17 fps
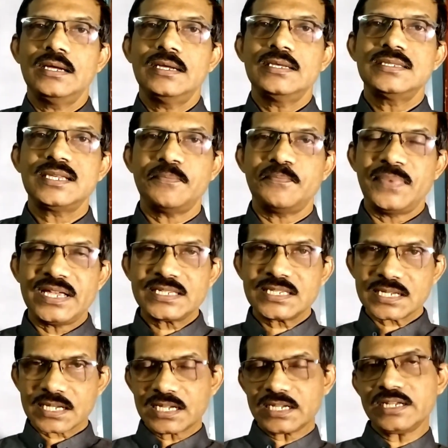See,
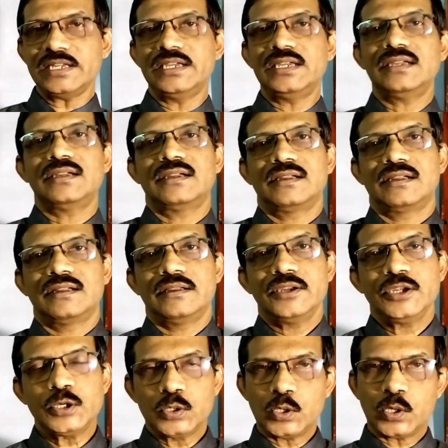basically,
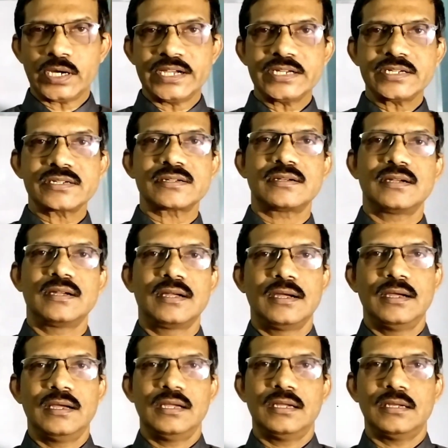you know it,
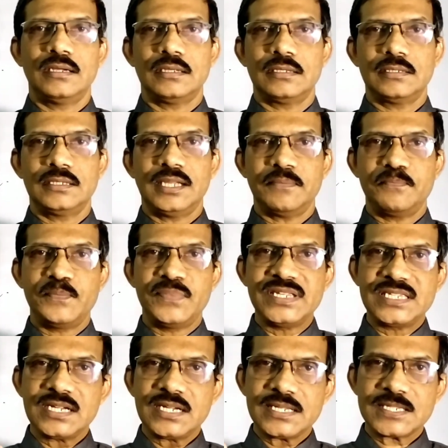the
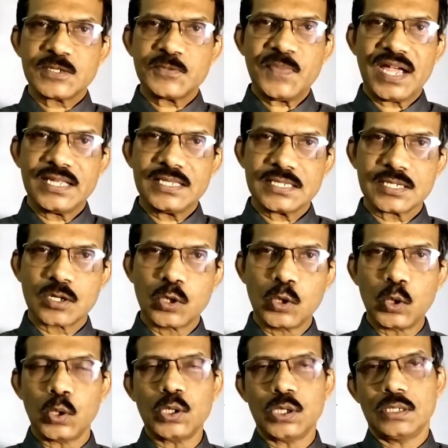businessman's
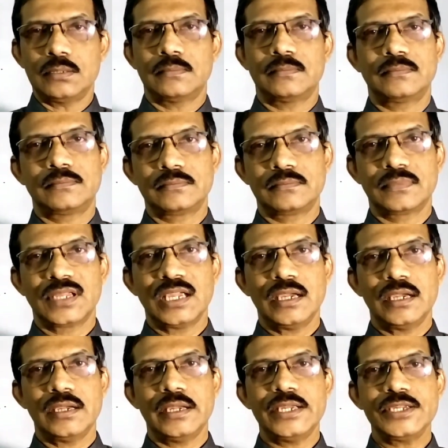goal
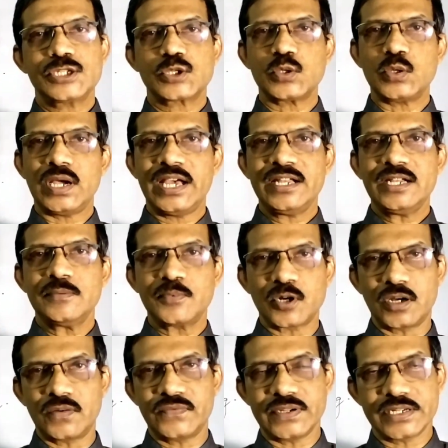is to earn
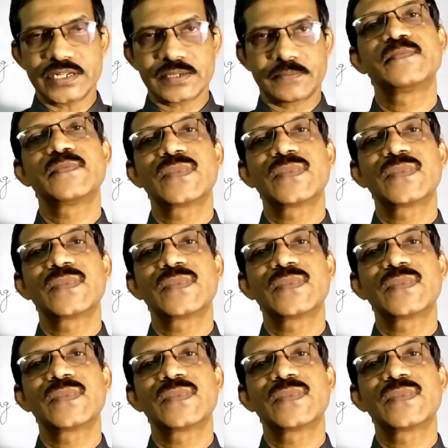profit.